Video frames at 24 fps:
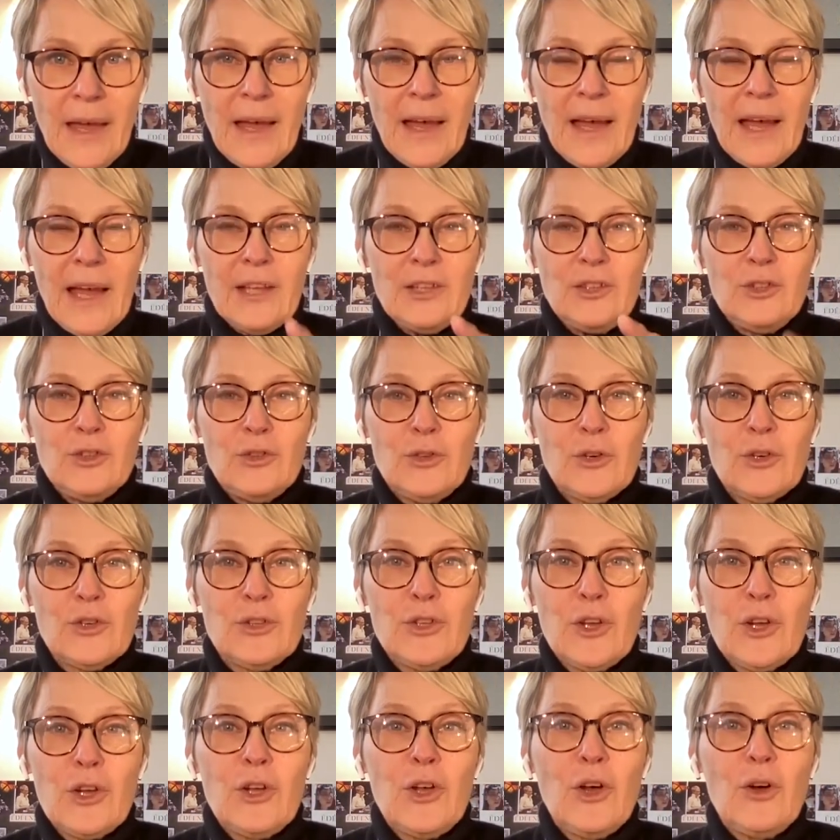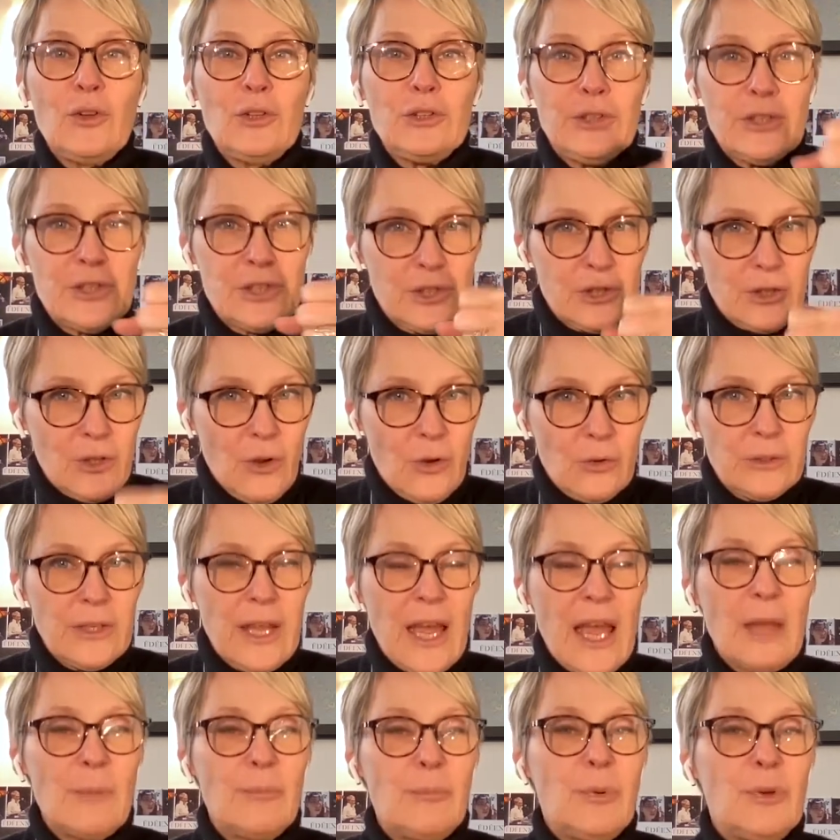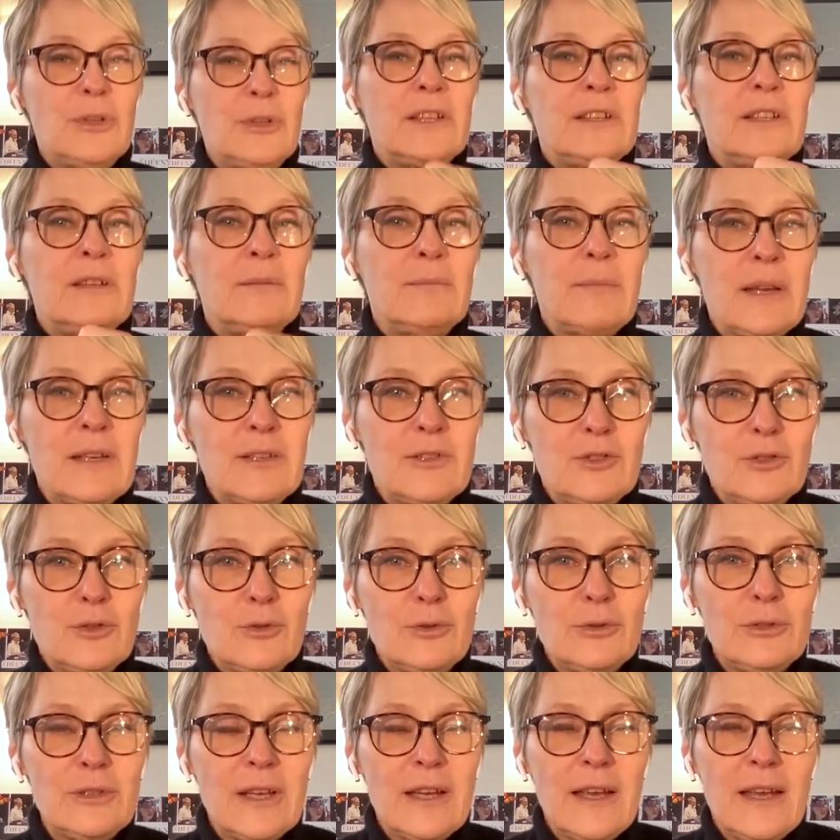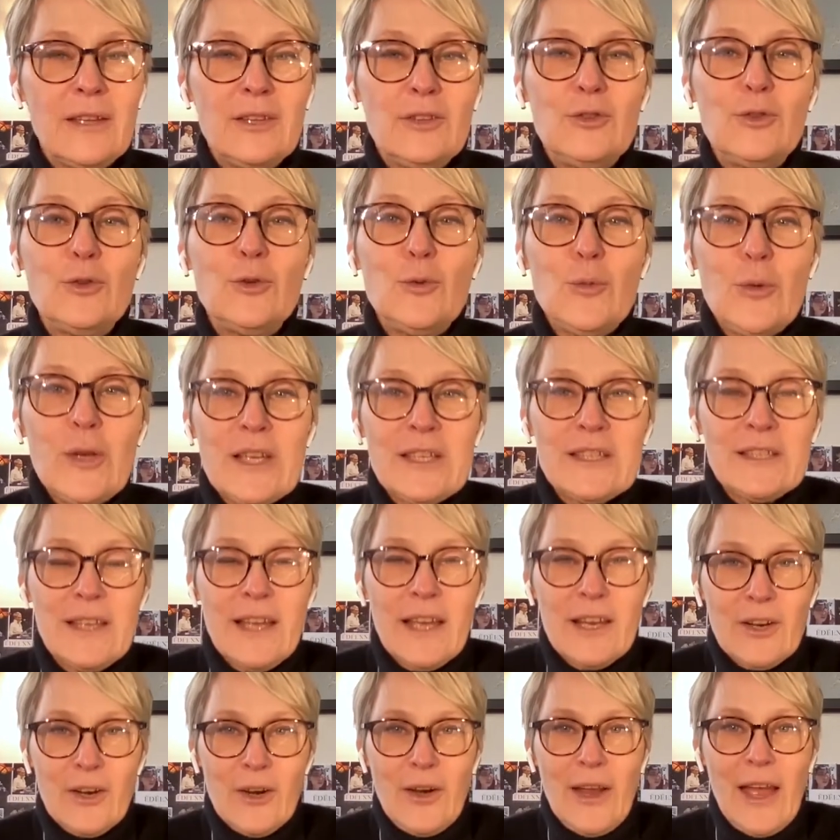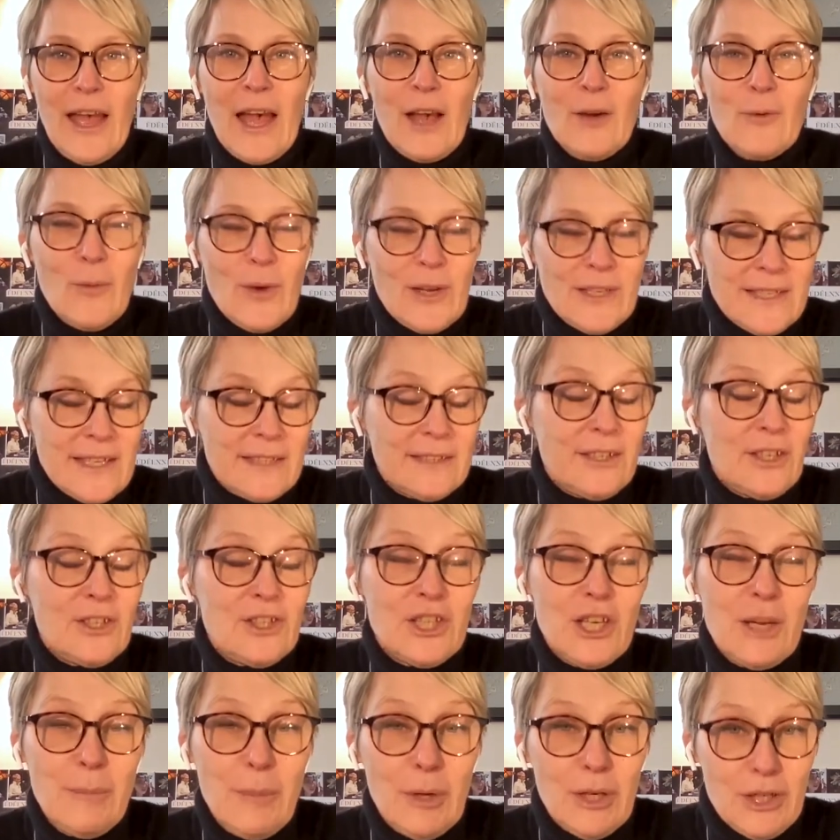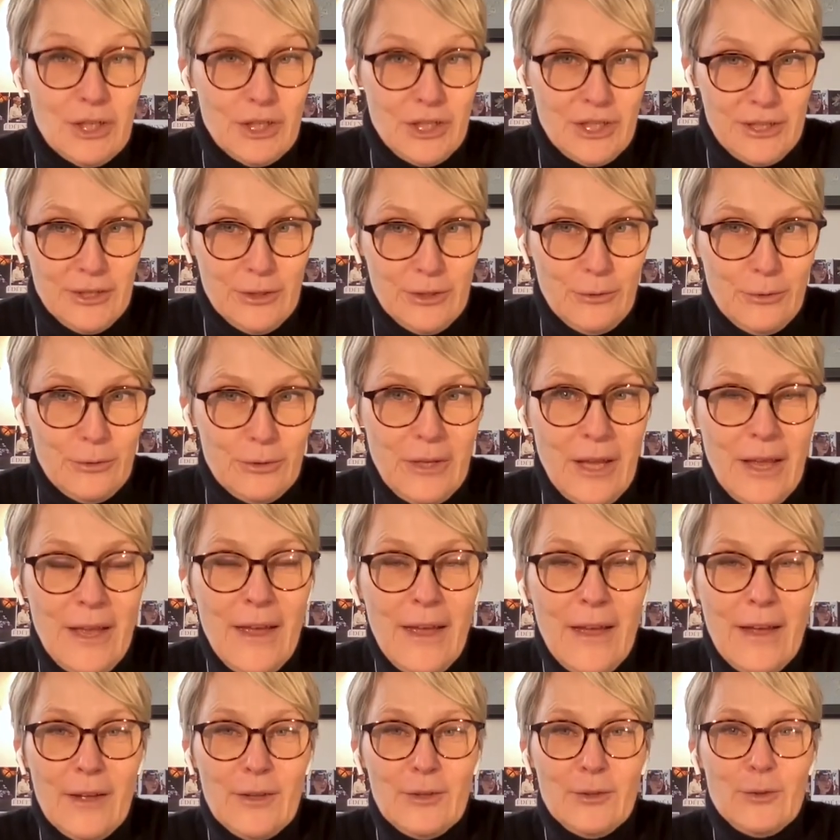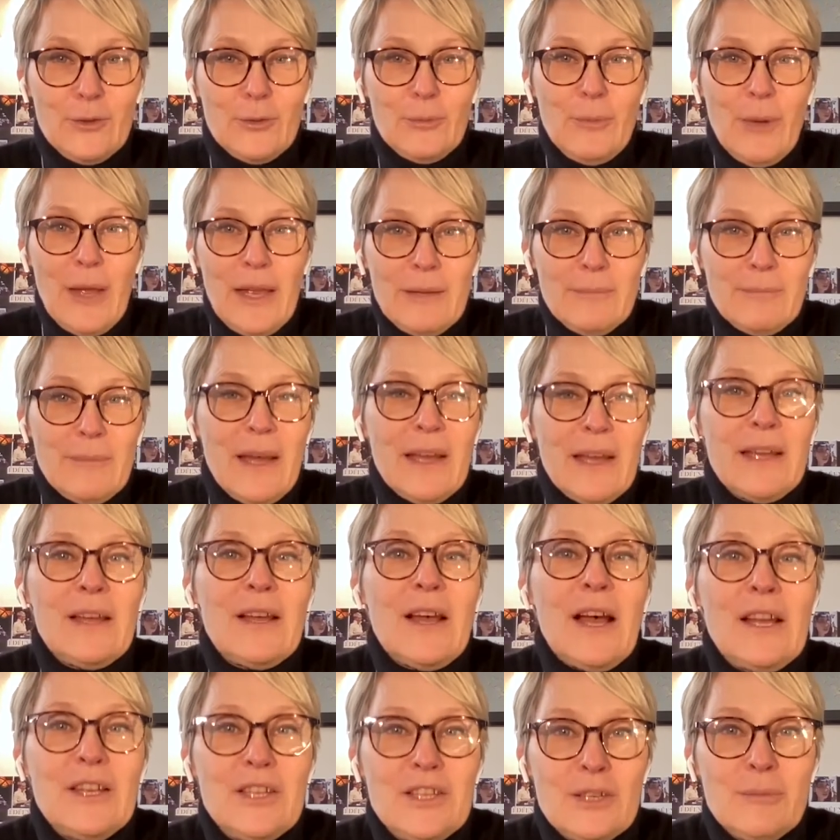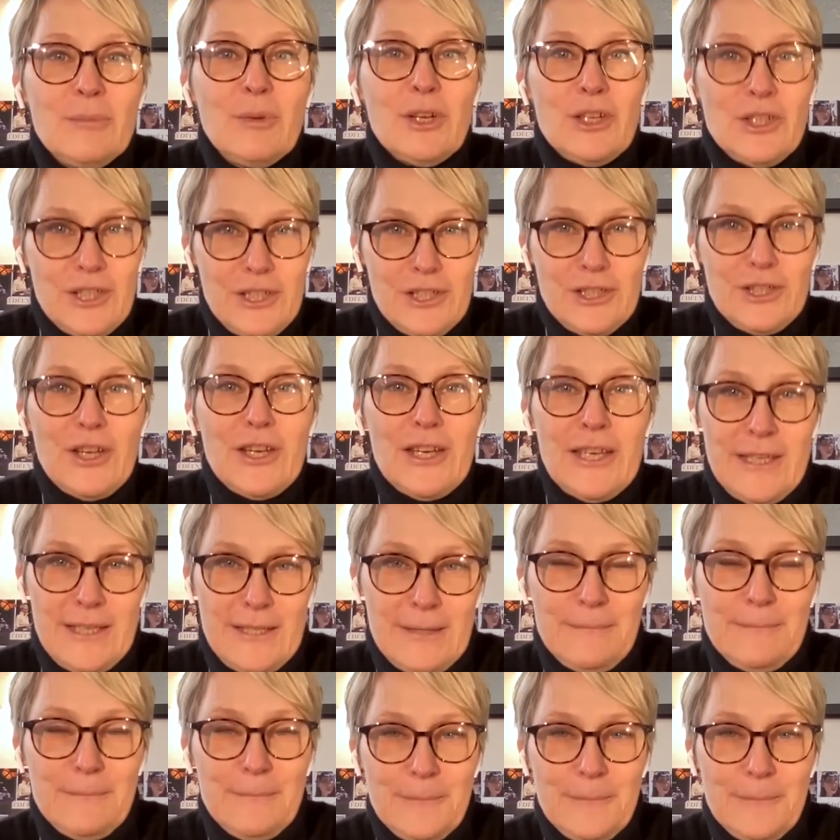I took the gold stone, I put it in my suit, and 2 weeks later, I was at the gemology school to make my gemology studies.